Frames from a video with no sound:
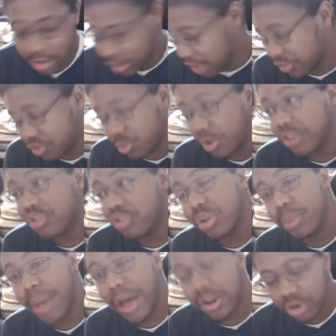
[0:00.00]
at this point it doesn't really
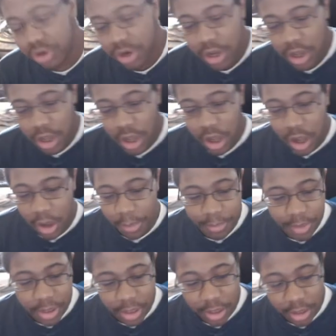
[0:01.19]
matter. Um,
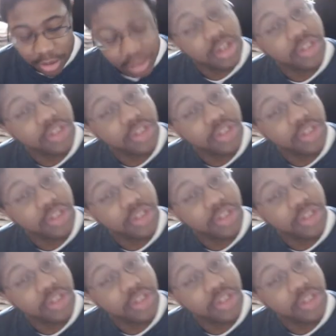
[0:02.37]
uh, let's